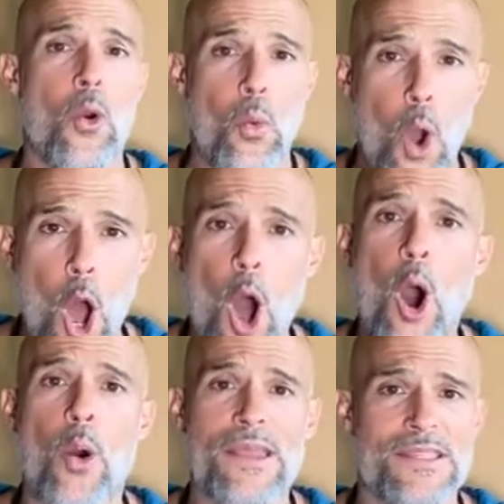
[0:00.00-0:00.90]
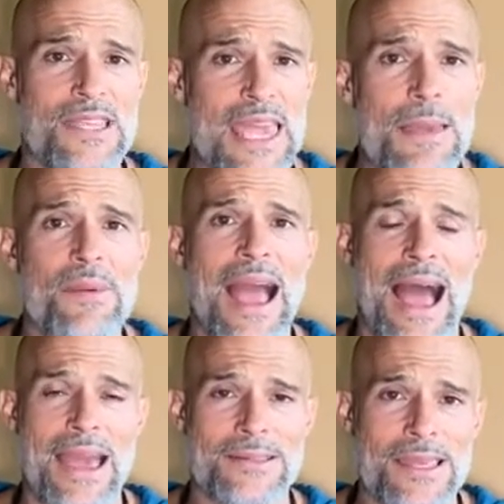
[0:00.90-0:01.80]
Whoa, it's deep,
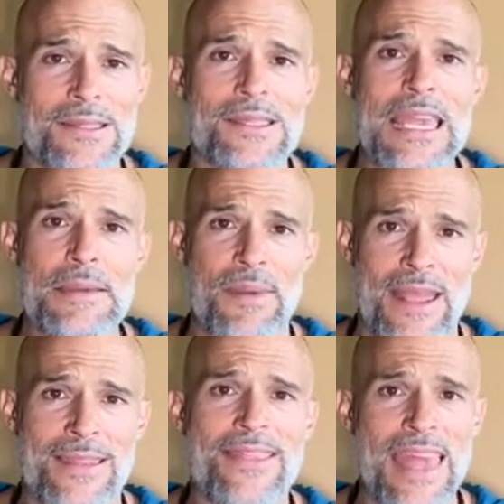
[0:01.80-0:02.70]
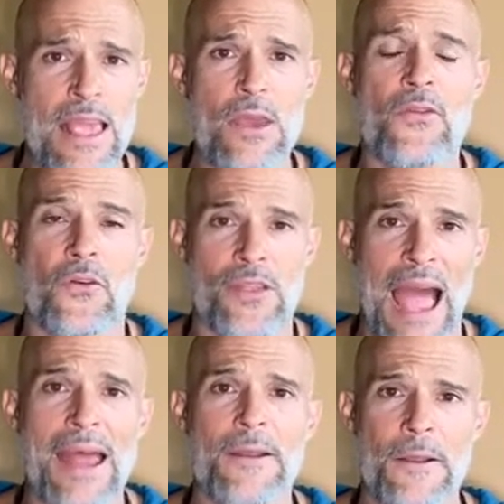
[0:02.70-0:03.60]
guys. It's deep. And thank you for
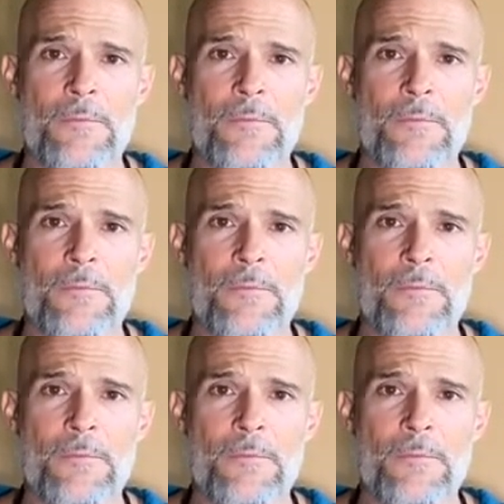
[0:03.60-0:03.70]
that.